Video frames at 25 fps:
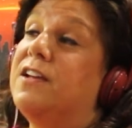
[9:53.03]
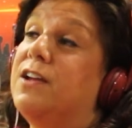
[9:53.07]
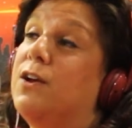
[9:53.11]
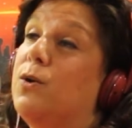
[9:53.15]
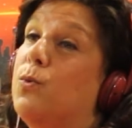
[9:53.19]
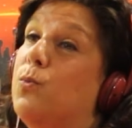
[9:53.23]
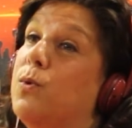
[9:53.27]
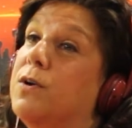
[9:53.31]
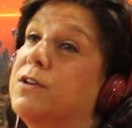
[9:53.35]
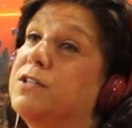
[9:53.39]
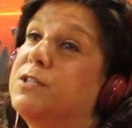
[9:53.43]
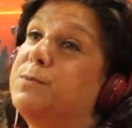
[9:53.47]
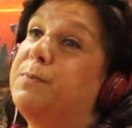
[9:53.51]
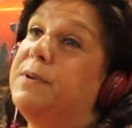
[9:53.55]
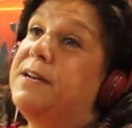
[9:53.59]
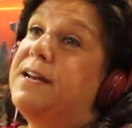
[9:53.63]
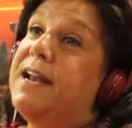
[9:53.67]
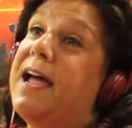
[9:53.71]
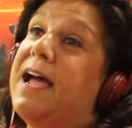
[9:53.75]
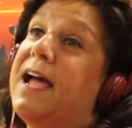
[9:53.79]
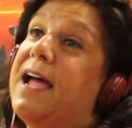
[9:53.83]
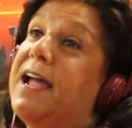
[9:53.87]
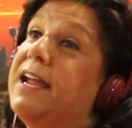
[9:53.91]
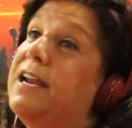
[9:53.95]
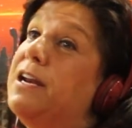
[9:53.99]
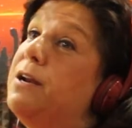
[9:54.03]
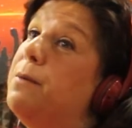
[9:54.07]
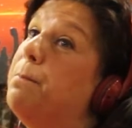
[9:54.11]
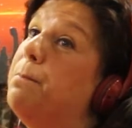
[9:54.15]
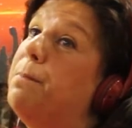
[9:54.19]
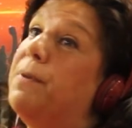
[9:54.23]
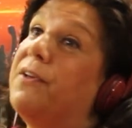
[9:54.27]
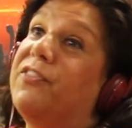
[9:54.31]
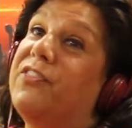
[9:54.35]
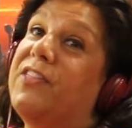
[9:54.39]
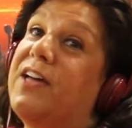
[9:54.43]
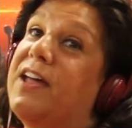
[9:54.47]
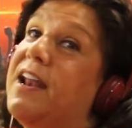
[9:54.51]
It was benign,
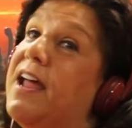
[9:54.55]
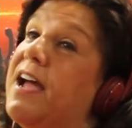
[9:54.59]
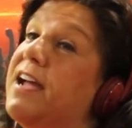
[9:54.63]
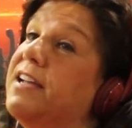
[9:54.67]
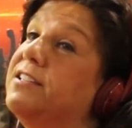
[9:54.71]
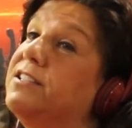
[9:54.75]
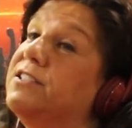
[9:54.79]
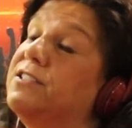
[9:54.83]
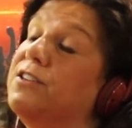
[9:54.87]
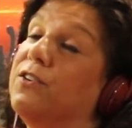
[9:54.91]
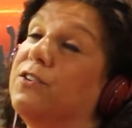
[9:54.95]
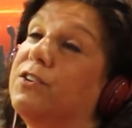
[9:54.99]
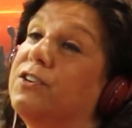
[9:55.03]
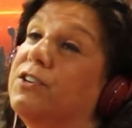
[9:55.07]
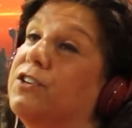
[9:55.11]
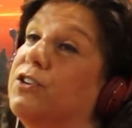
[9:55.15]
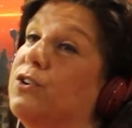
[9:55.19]
but then I started